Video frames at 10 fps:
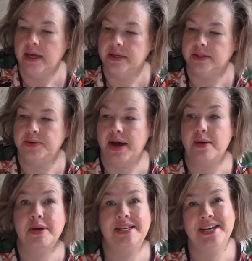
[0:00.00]
So now
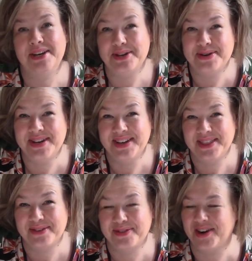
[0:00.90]
I'm going to tell you
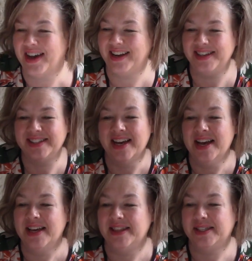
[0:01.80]
the varieties.
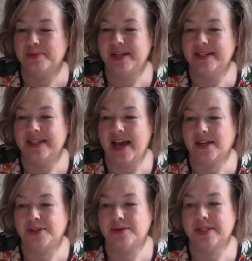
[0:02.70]
This one is
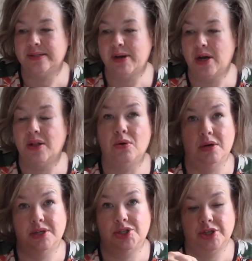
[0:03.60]
extra small
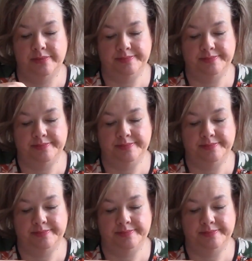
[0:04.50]
orange.